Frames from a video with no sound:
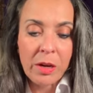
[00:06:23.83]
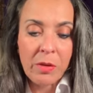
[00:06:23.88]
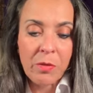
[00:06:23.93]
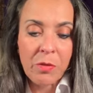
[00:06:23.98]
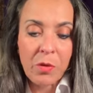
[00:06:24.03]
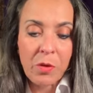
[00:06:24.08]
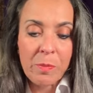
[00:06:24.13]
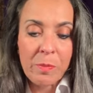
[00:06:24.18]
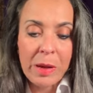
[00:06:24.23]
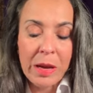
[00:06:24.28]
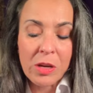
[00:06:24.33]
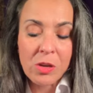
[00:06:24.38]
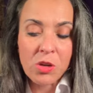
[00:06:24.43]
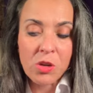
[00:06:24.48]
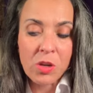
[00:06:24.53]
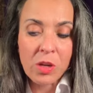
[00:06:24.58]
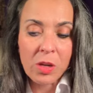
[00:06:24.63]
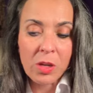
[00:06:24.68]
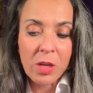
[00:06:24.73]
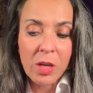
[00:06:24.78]

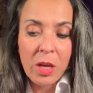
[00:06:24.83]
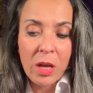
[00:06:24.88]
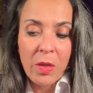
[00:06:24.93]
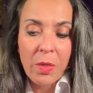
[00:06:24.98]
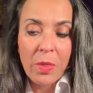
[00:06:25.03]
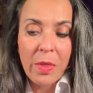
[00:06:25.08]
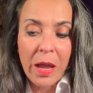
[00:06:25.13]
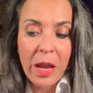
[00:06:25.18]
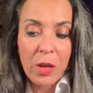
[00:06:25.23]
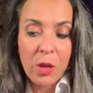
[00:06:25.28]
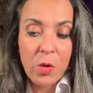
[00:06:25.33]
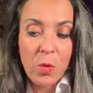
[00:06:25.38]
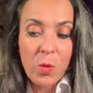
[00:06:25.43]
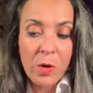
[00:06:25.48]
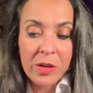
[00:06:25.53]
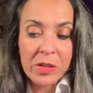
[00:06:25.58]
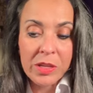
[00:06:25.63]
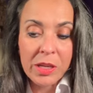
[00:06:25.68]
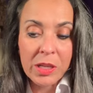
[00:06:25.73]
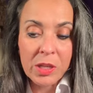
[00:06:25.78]
information that you
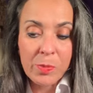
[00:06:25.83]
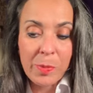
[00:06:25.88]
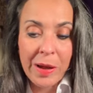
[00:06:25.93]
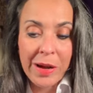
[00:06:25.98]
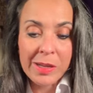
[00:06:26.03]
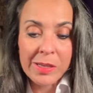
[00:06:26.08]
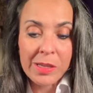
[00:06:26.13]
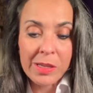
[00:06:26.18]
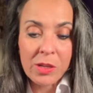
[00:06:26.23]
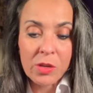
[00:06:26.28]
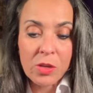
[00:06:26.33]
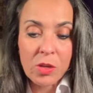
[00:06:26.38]
weren't expecting.